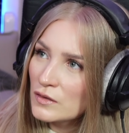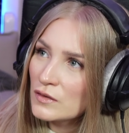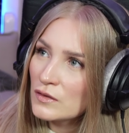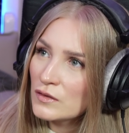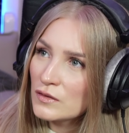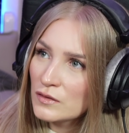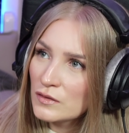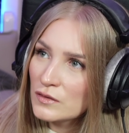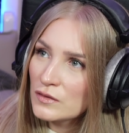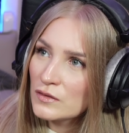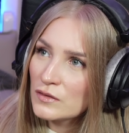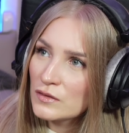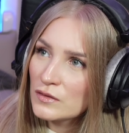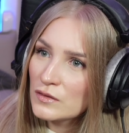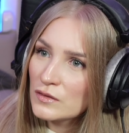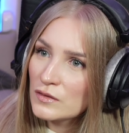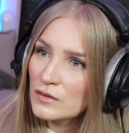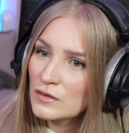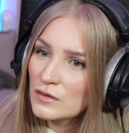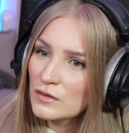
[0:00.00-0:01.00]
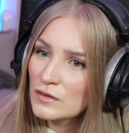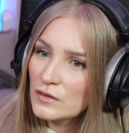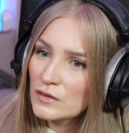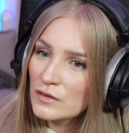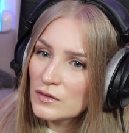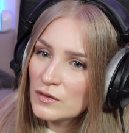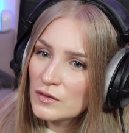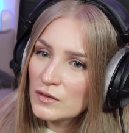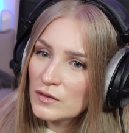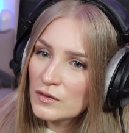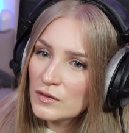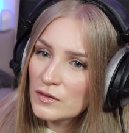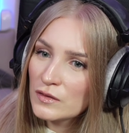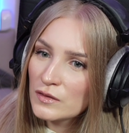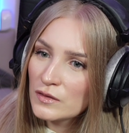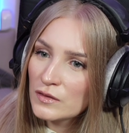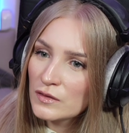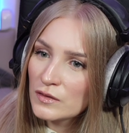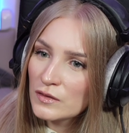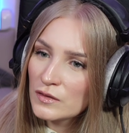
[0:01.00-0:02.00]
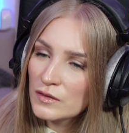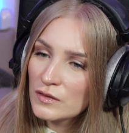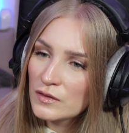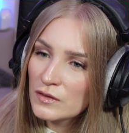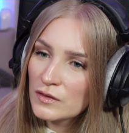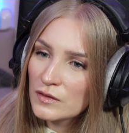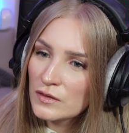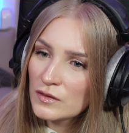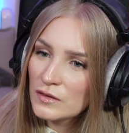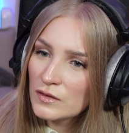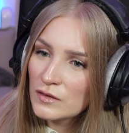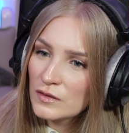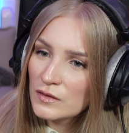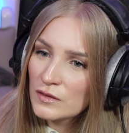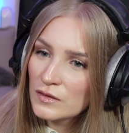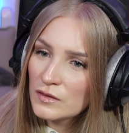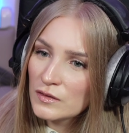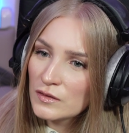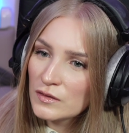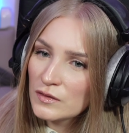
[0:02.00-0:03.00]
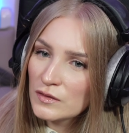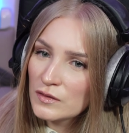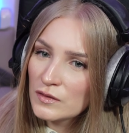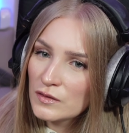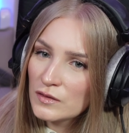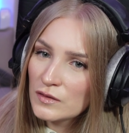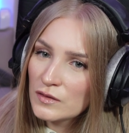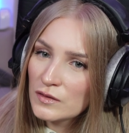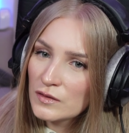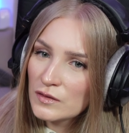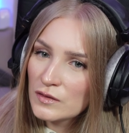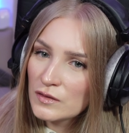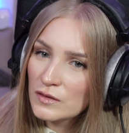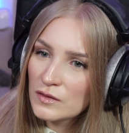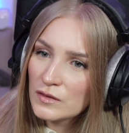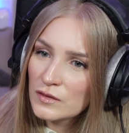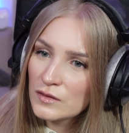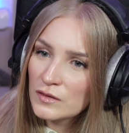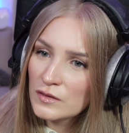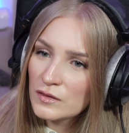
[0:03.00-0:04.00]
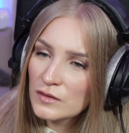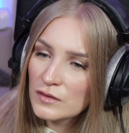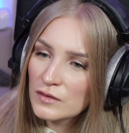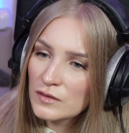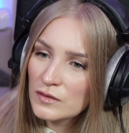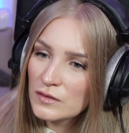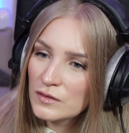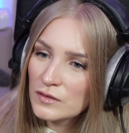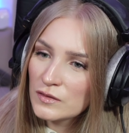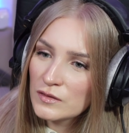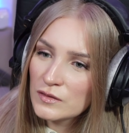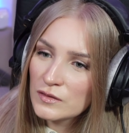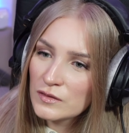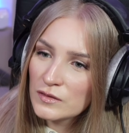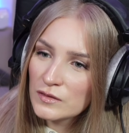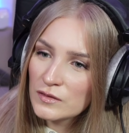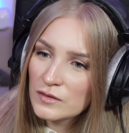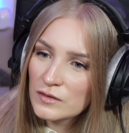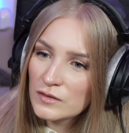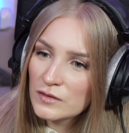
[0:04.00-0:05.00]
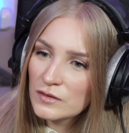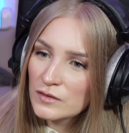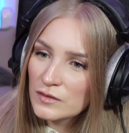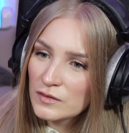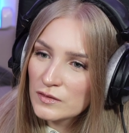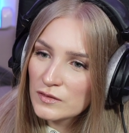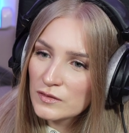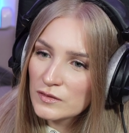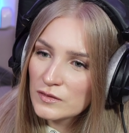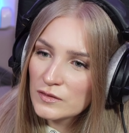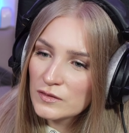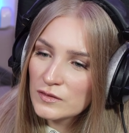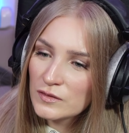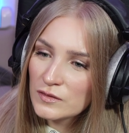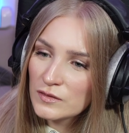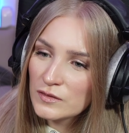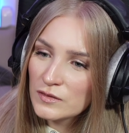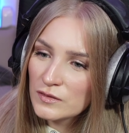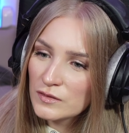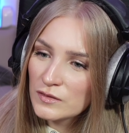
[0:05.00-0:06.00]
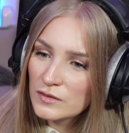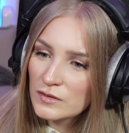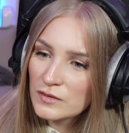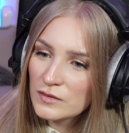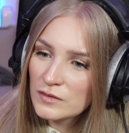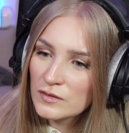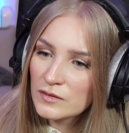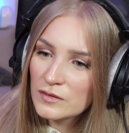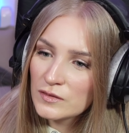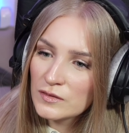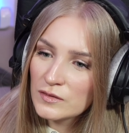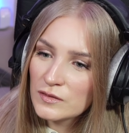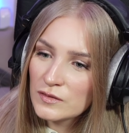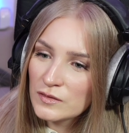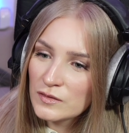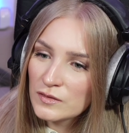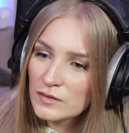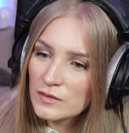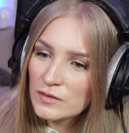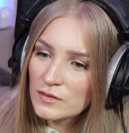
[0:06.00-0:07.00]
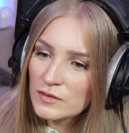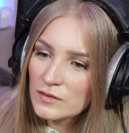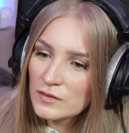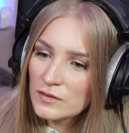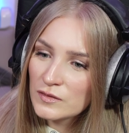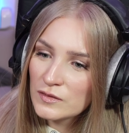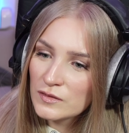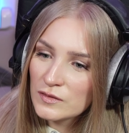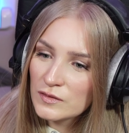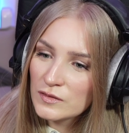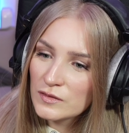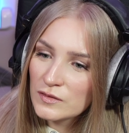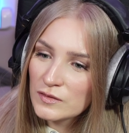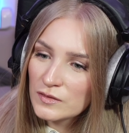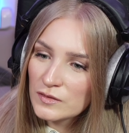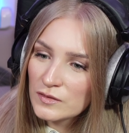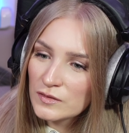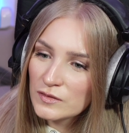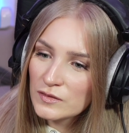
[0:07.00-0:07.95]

(silent)